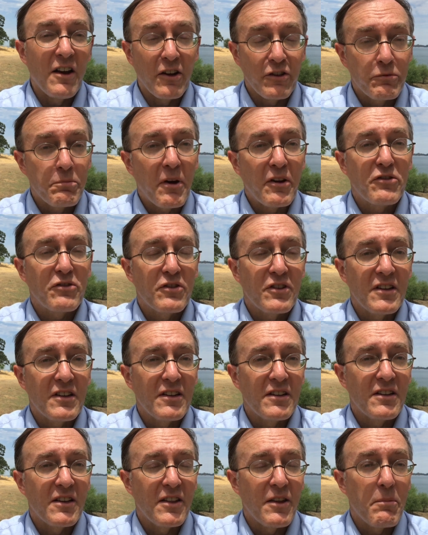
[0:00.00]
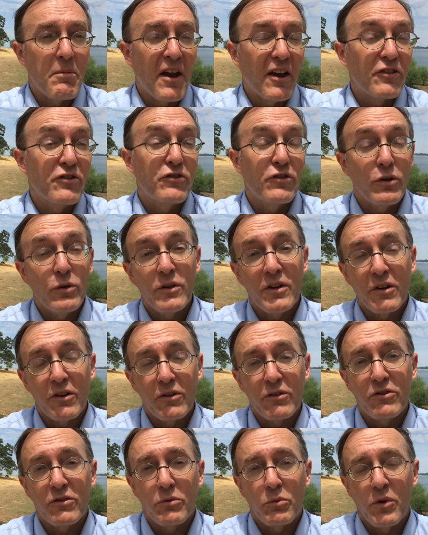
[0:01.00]
especially in the past 2
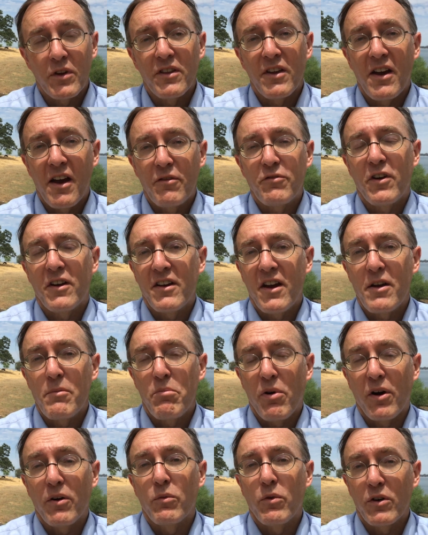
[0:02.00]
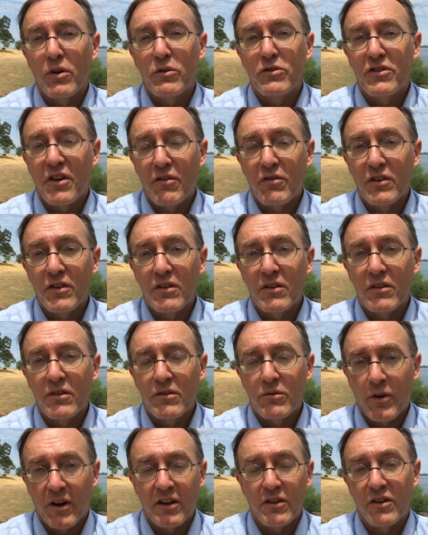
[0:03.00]
years when the FAA Part 107
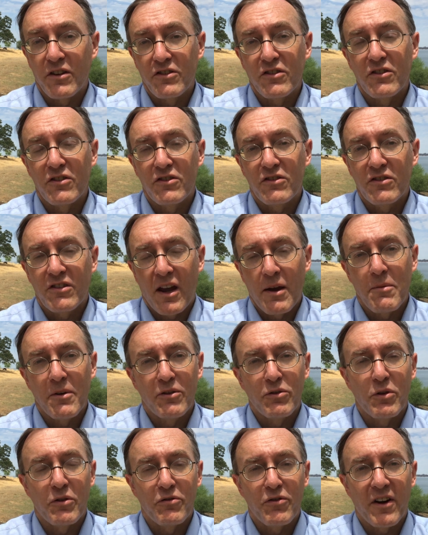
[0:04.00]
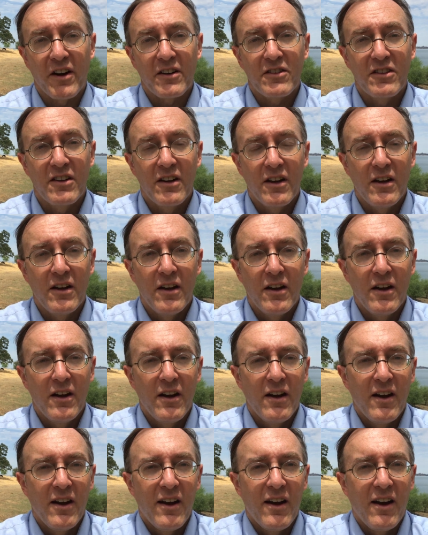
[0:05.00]
regulations came into effect,
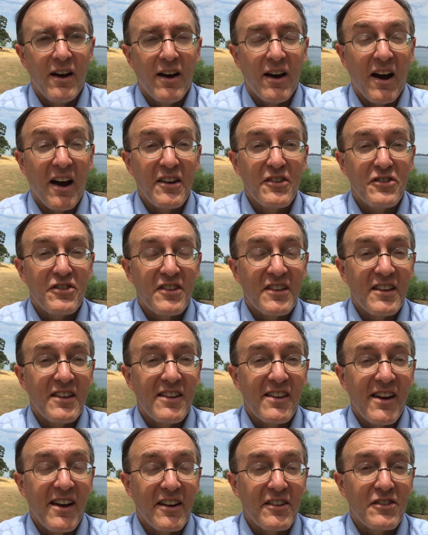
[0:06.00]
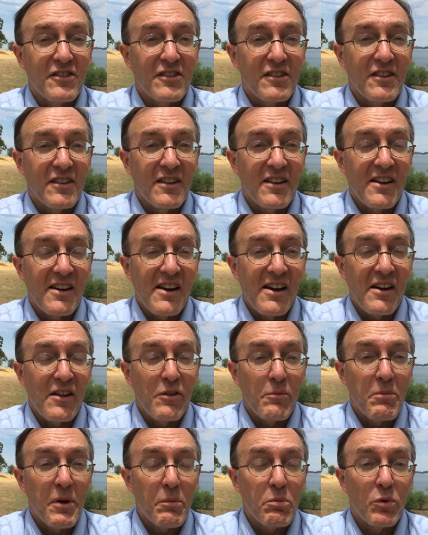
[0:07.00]
I see that
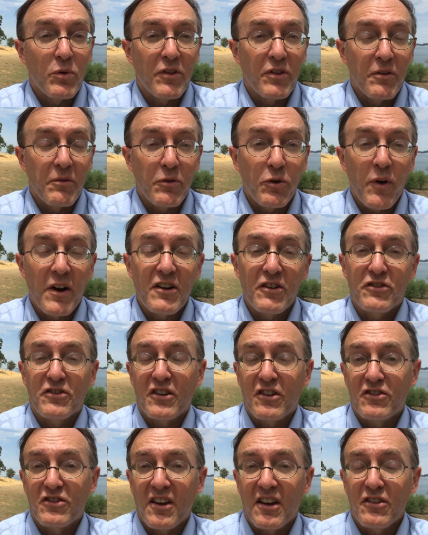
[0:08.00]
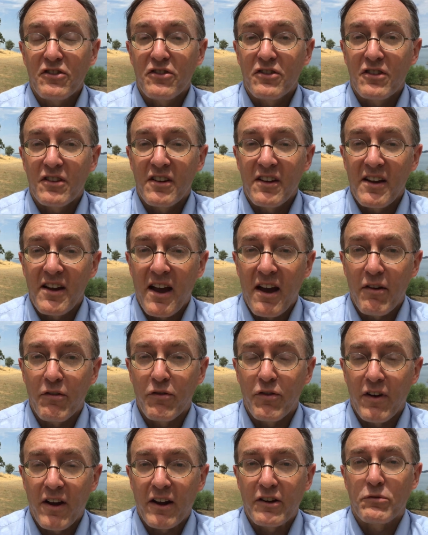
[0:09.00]
the people with the greatest success
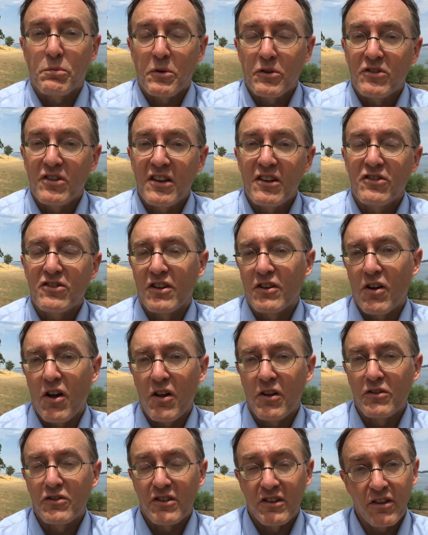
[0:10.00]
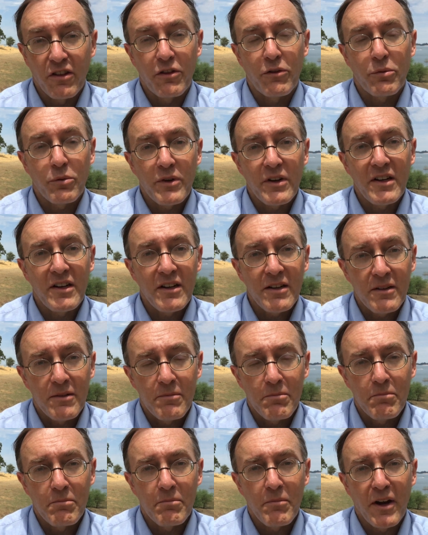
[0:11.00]
have expertise and knowledge in three
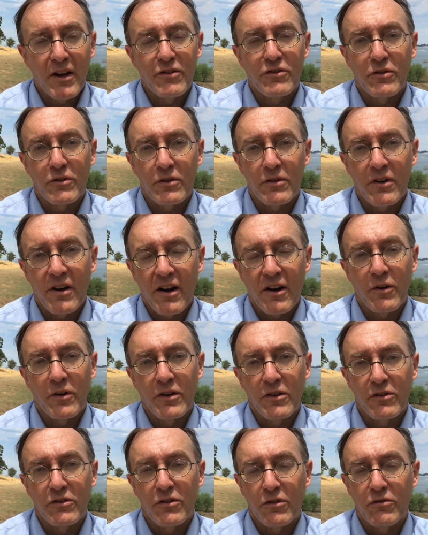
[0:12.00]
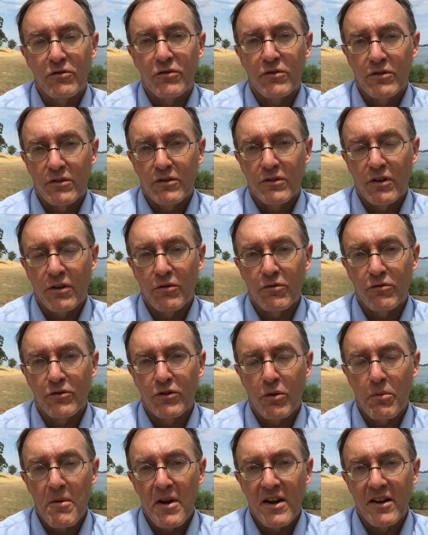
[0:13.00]
major areas
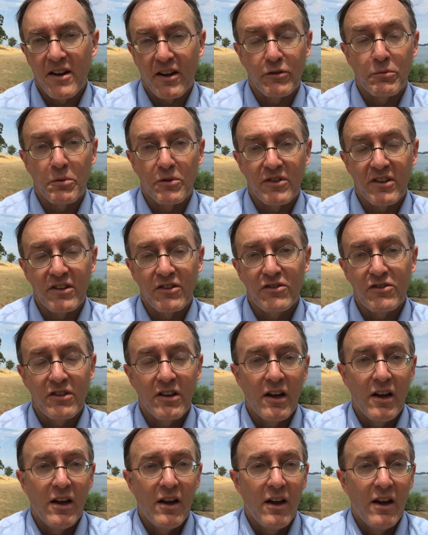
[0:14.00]
of domain expertise.